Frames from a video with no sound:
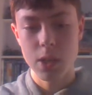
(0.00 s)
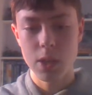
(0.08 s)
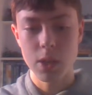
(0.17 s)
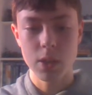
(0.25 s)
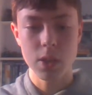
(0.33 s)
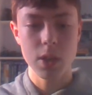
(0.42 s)

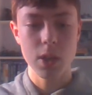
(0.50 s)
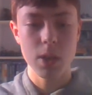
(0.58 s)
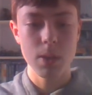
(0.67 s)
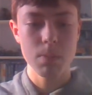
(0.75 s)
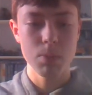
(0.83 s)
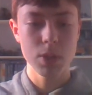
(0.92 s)
and
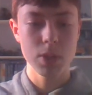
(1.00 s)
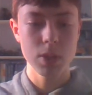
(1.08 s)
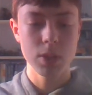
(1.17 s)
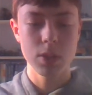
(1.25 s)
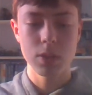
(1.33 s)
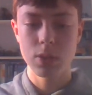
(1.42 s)
the
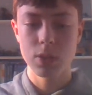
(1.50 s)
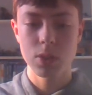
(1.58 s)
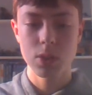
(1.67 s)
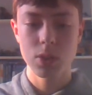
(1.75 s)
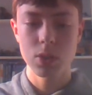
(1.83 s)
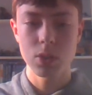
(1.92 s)
Britons
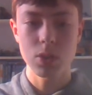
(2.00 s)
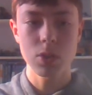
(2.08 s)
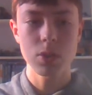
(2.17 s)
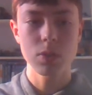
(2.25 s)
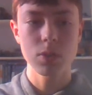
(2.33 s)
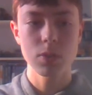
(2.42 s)
could not
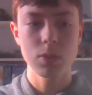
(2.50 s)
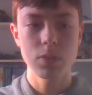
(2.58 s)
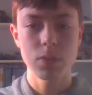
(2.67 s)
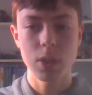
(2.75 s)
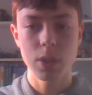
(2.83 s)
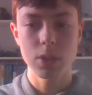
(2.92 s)

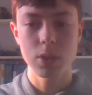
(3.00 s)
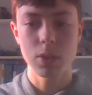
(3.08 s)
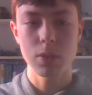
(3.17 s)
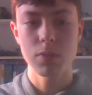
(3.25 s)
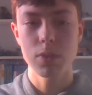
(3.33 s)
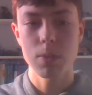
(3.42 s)
fight off
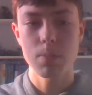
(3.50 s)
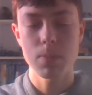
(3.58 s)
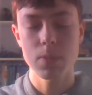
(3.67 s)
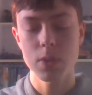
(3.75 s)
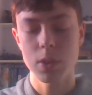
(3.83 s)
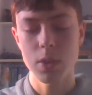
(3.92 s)
them,
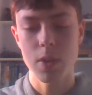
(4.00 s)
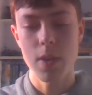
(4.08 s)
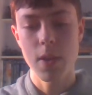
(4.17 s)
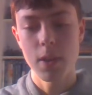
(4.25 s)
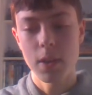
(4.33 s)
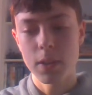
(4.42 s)
so
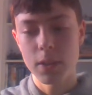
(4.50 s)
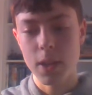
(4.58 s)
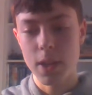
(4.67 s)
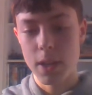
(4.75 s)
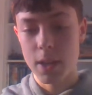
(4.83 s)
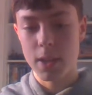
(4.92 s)

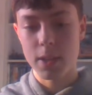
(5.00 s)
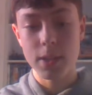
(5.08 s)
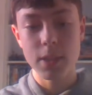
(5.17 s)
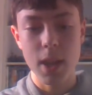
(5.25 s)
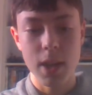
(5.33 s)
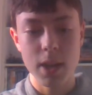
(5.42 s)
they
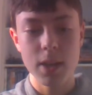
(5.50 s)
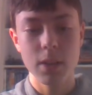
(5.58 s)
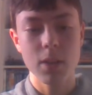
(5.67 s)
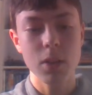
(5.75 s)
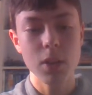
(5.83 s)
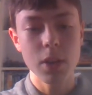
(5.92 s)
then
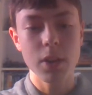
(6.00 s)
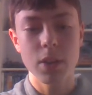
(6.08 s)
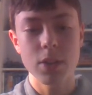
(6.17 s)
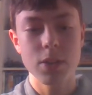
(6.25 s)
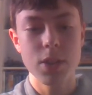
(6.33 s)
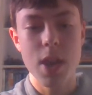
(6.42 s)

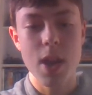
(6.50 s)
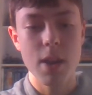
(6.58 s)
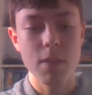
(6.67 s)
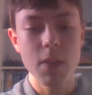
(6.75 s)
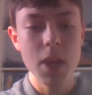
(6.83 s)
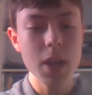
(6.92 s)
colonized the
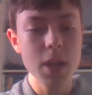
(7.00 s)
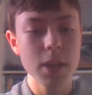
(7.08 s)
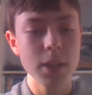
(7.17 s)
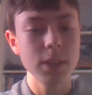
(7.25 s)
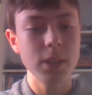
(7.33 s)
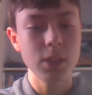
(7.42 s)
area
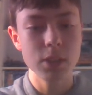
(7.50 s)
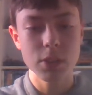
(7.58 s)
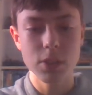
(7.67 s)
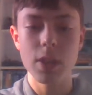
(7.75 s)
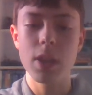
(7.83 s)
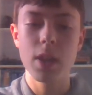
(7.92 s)
into
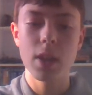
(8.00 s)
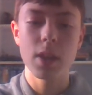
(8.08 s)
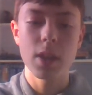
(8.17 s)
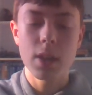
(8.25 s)
the